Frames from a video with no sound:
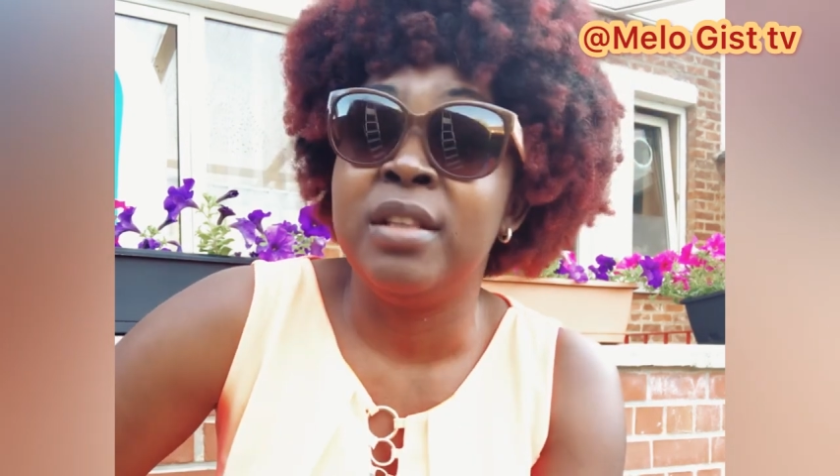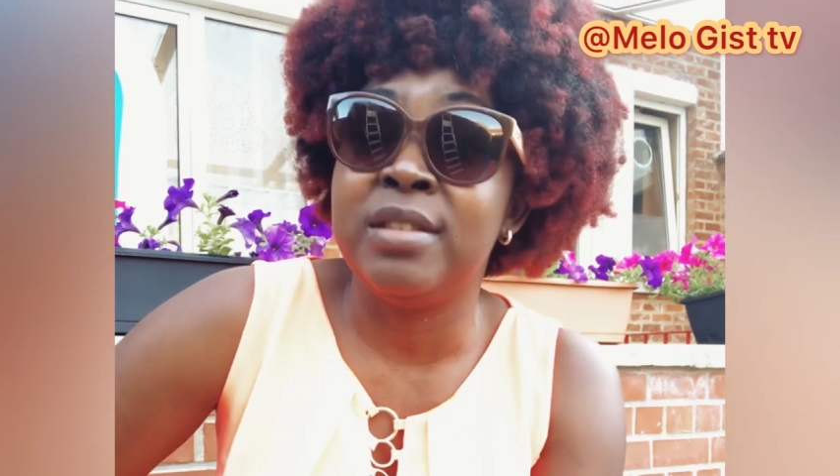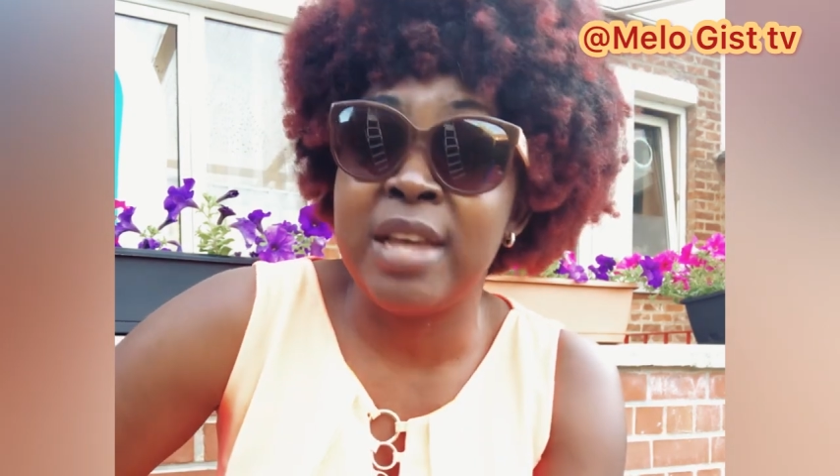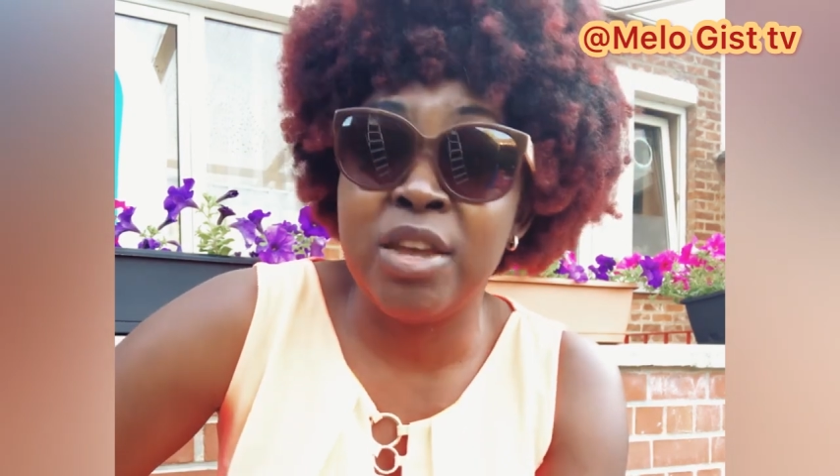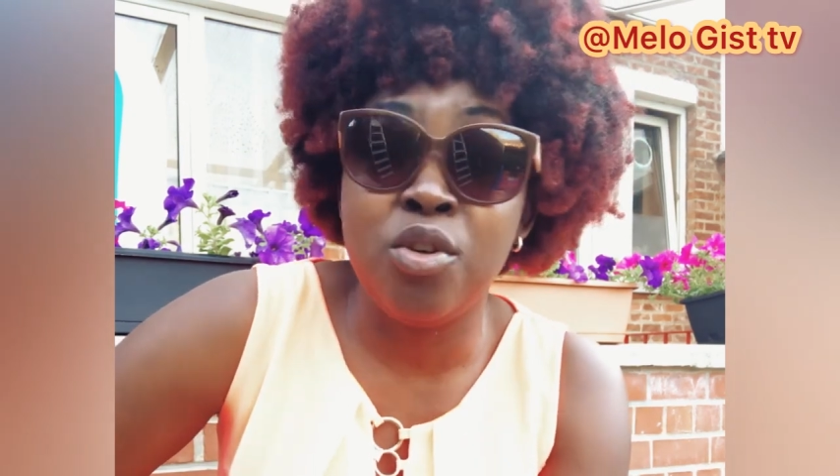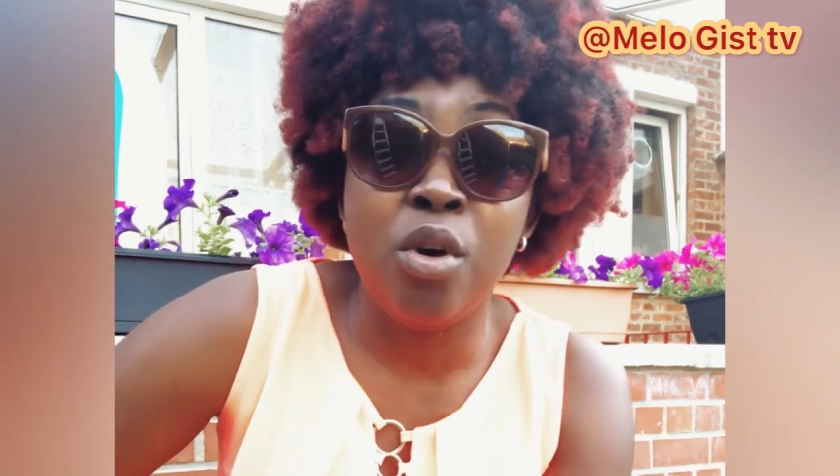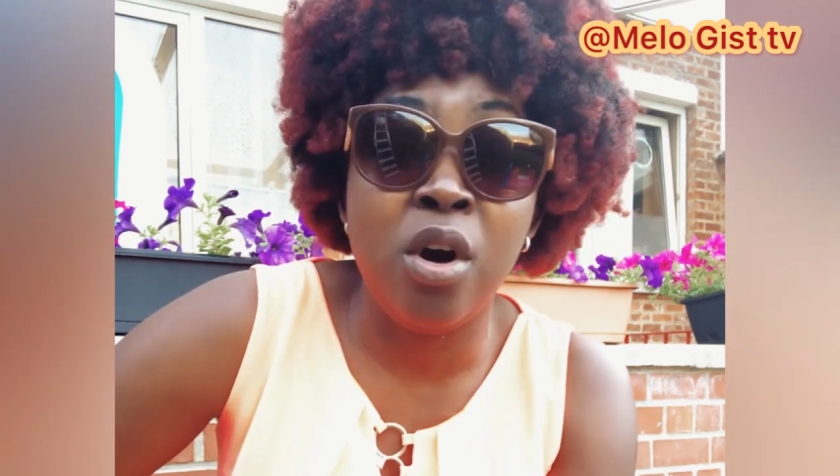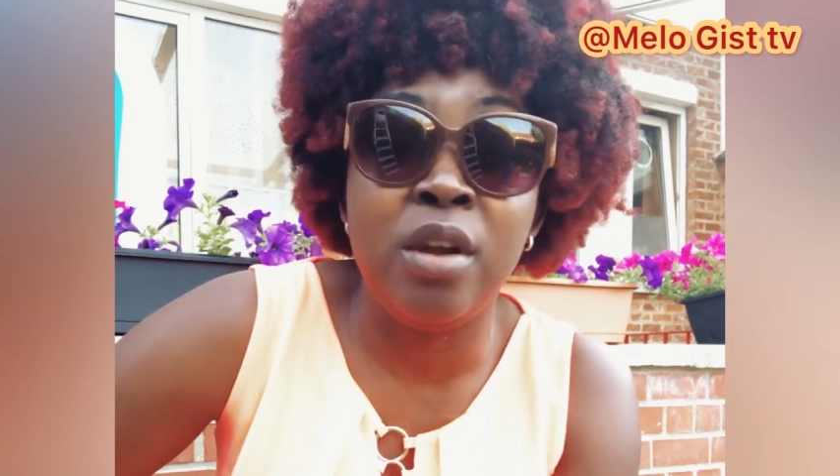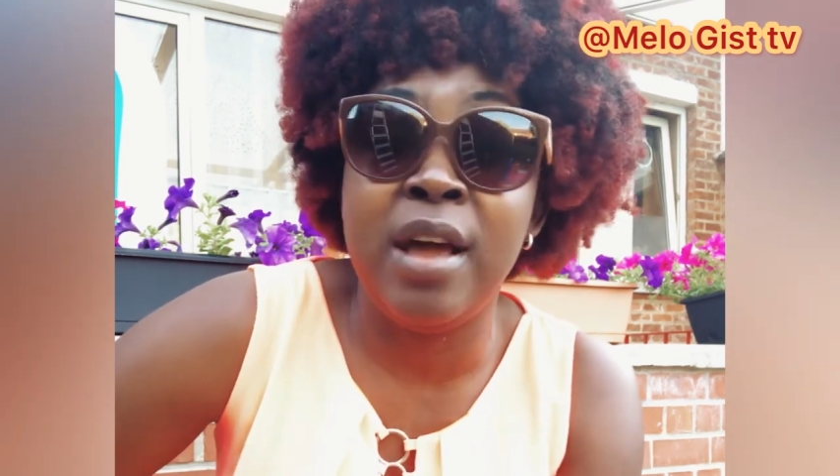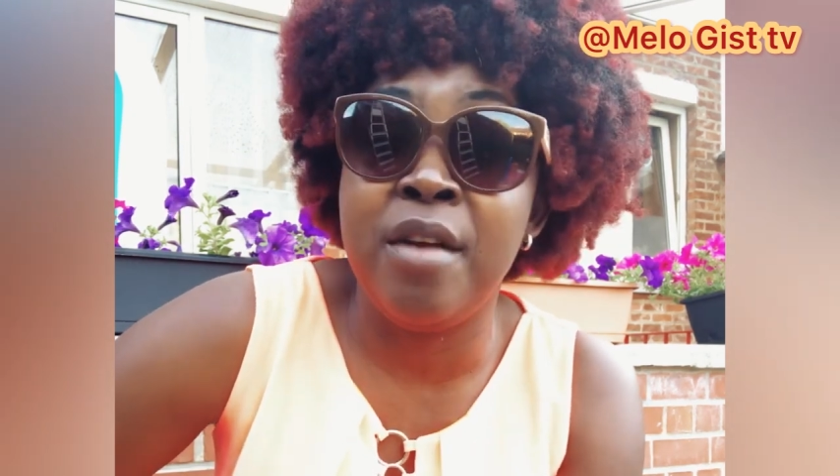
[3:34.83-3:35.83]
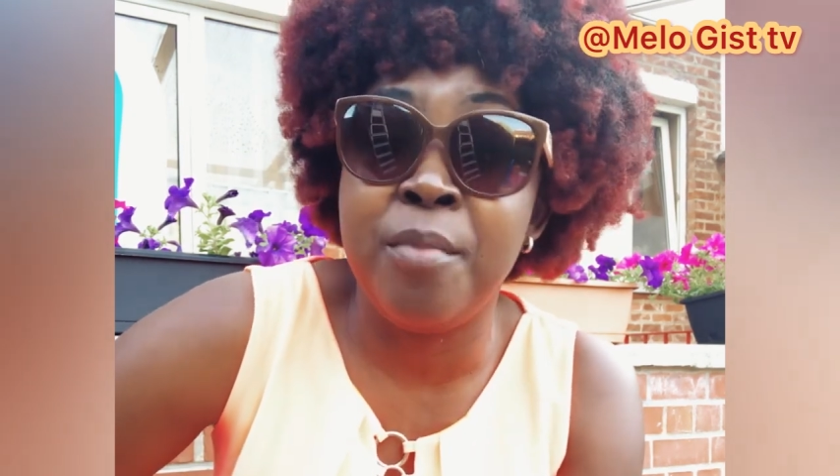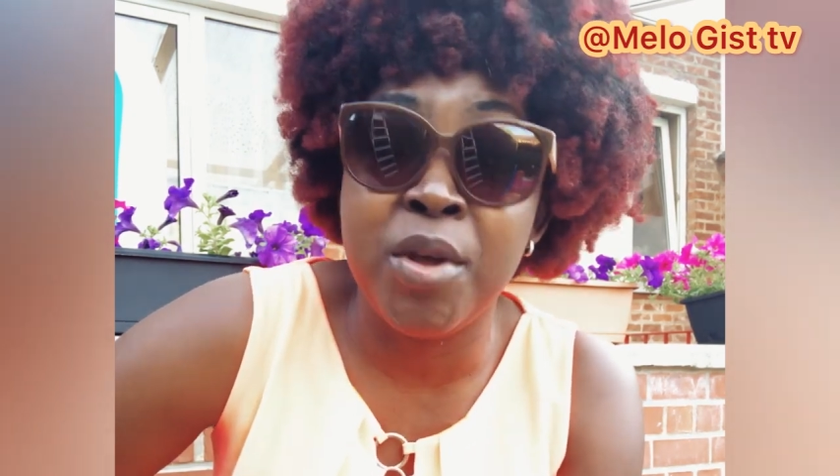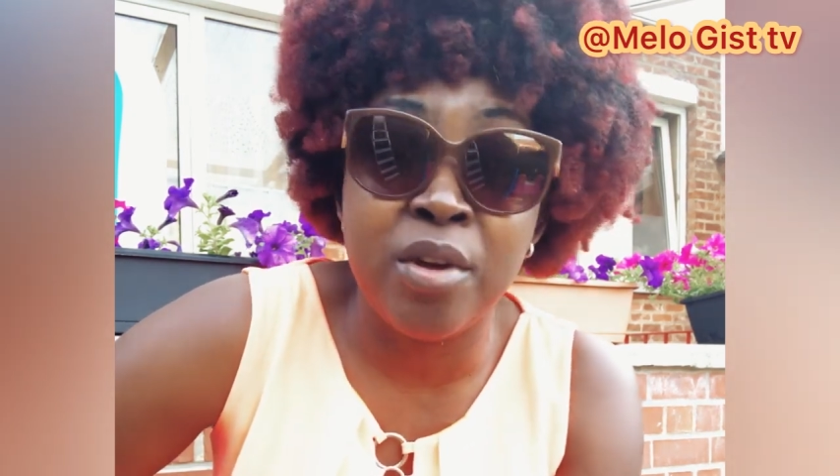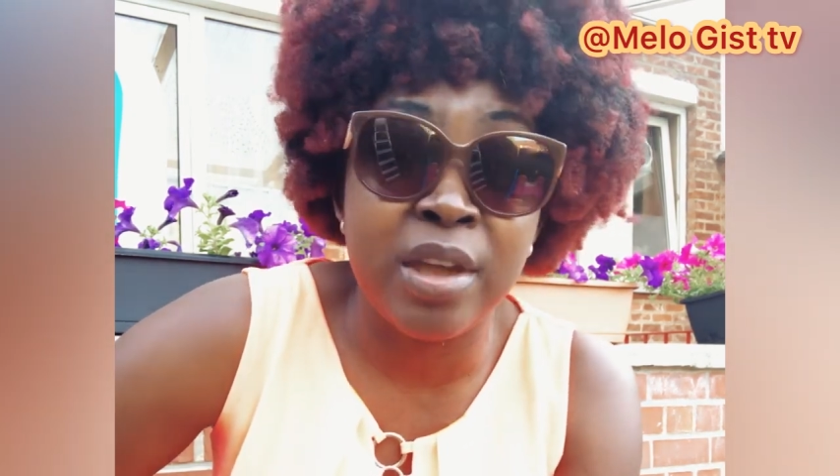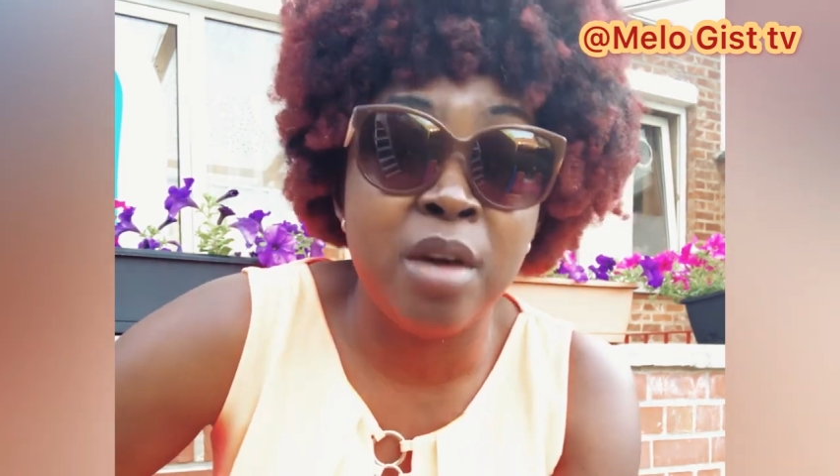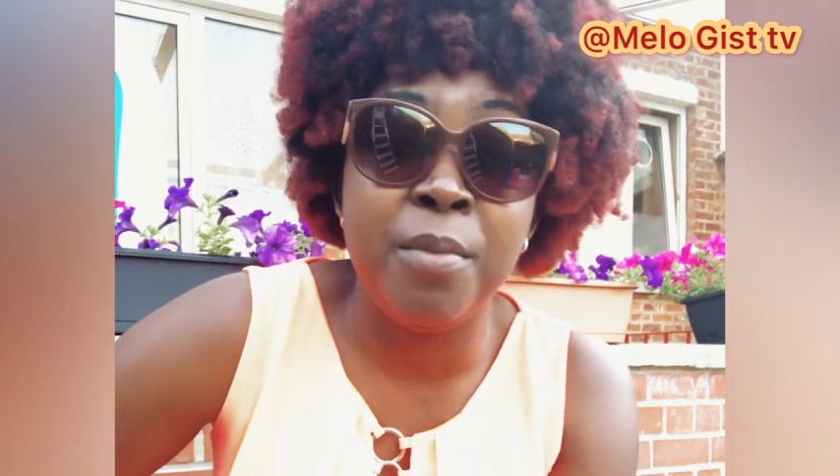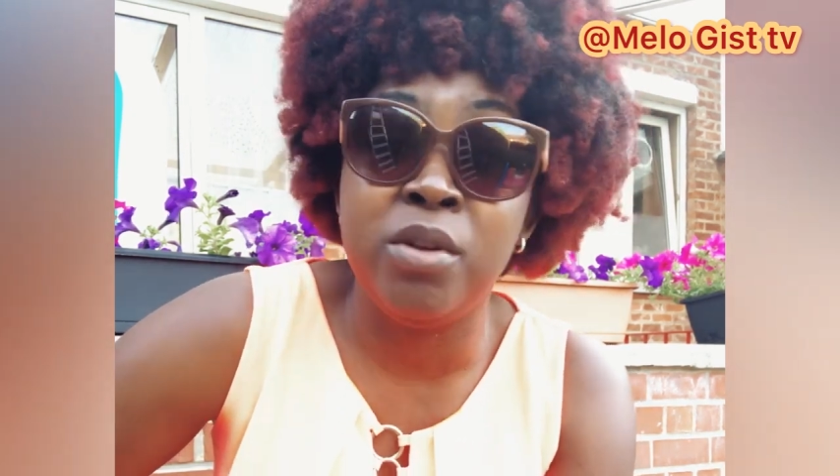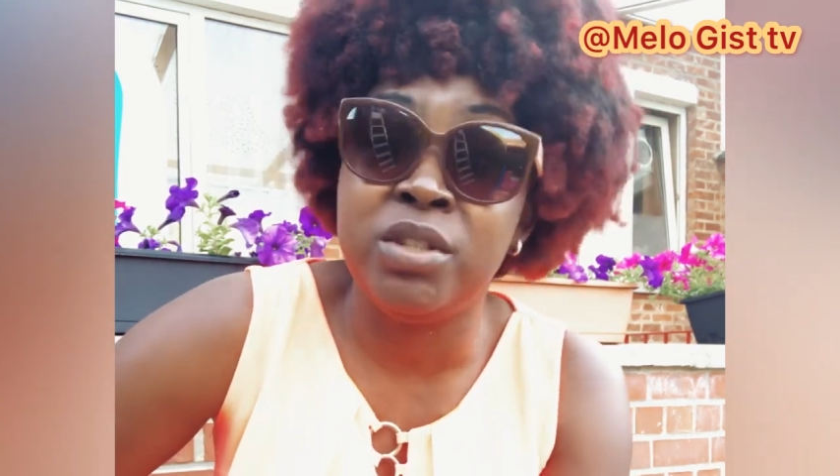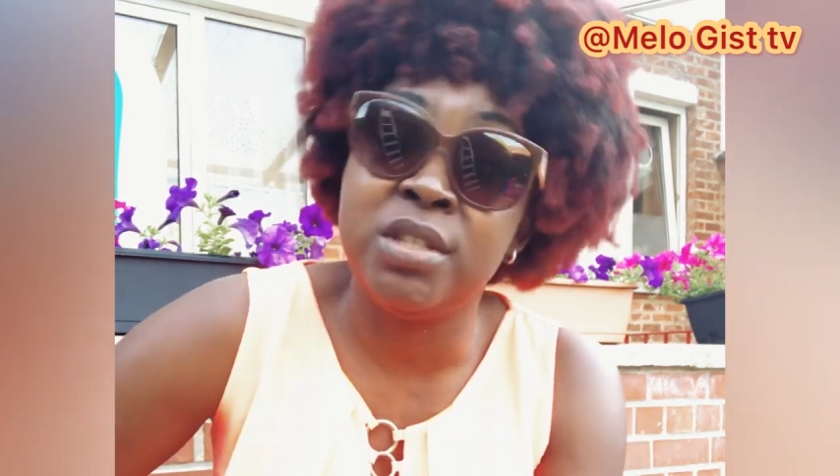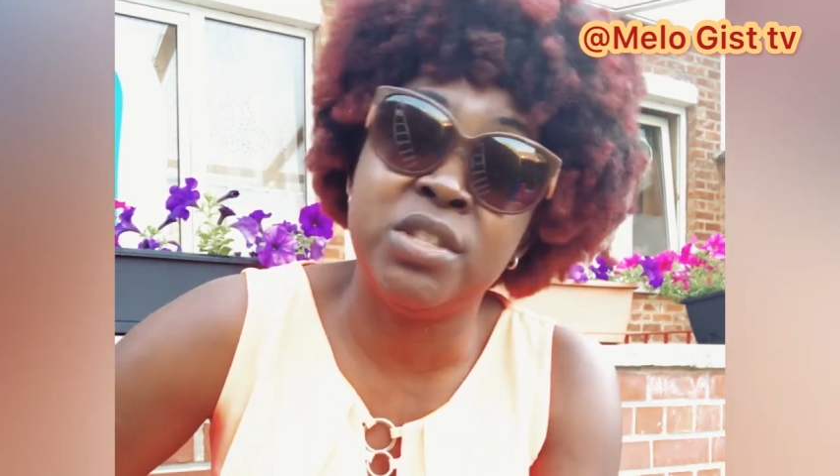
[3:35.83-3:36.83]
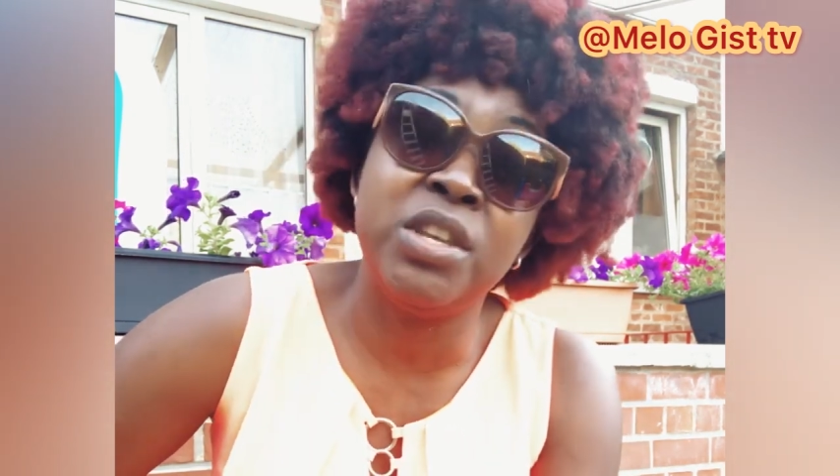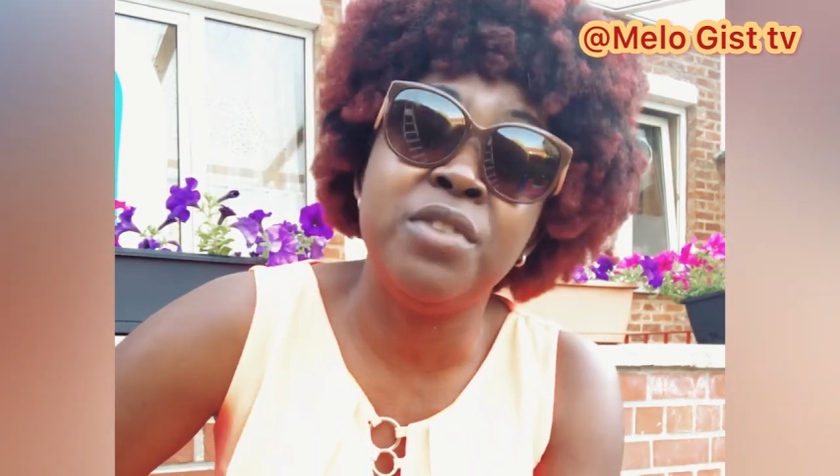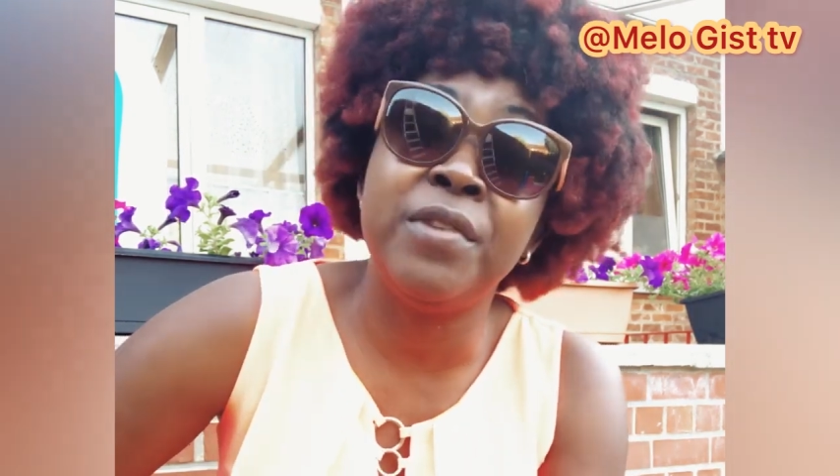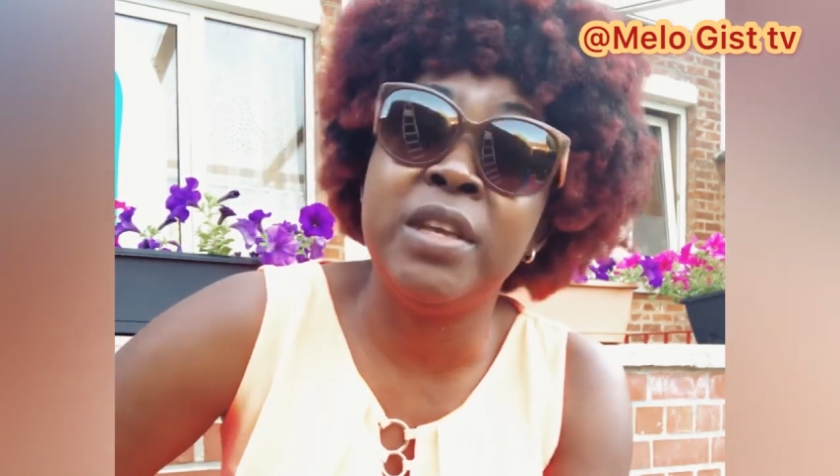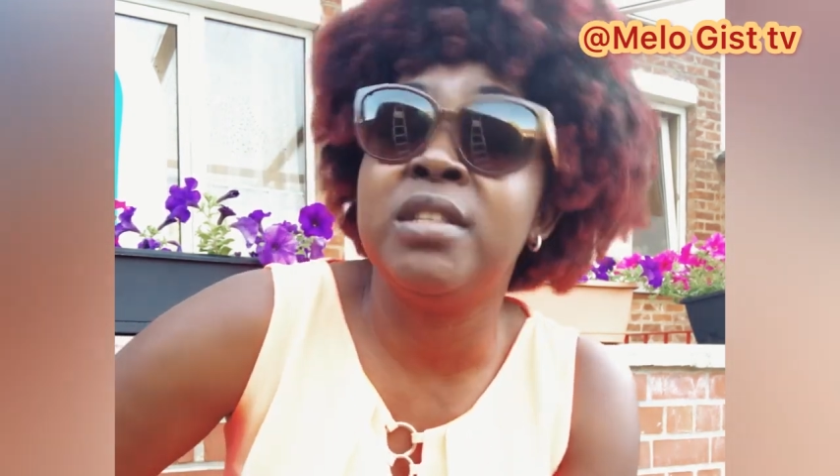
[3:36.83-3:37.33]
Thank you all. I remember your girl Melodies TV.